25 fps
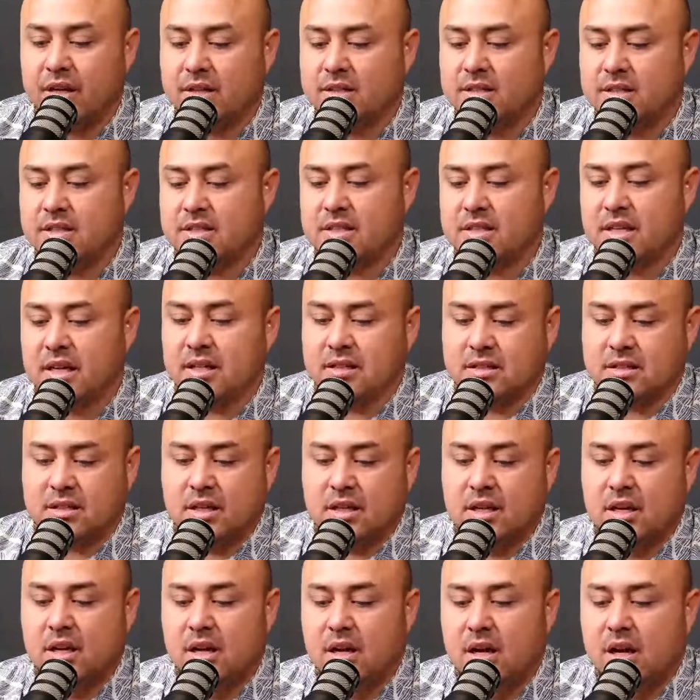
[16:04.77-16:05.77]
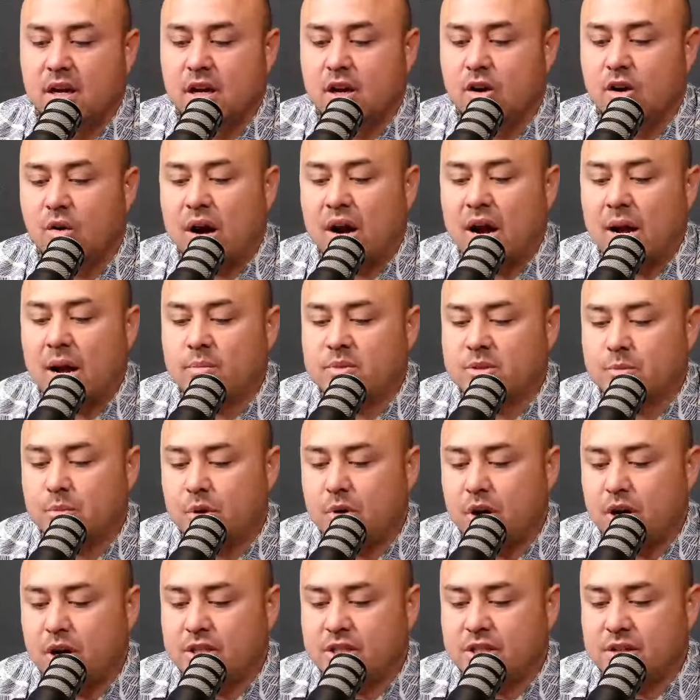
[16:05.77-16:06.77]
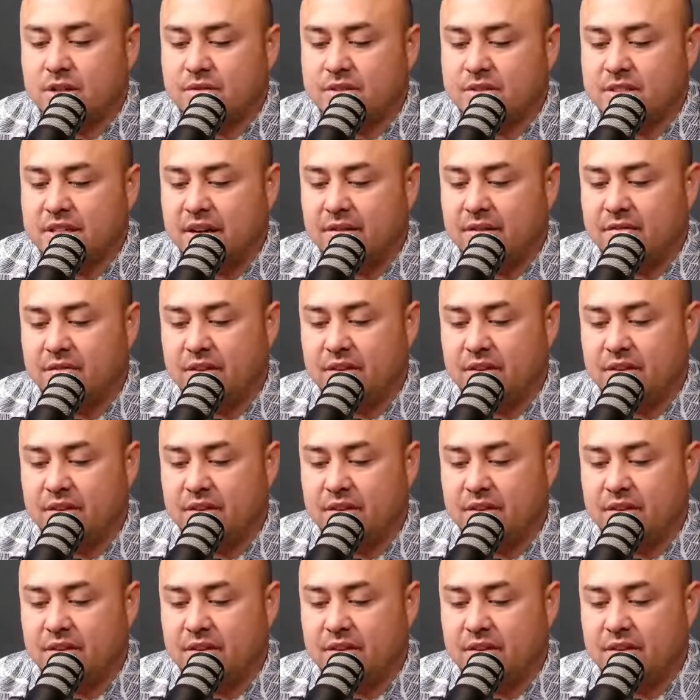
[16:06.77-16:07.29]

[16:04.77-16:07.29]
He says, Graham's margin of safety